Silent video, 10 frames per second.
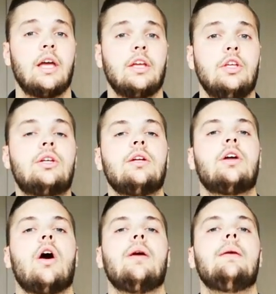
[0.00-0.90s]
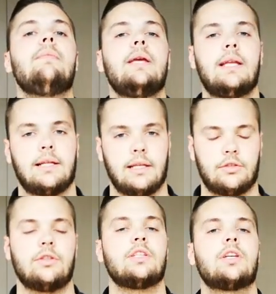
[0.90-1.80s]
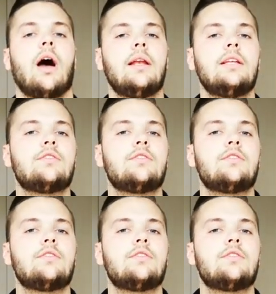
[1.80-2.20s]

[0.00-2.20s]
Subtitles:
you can go immediately to the Chinese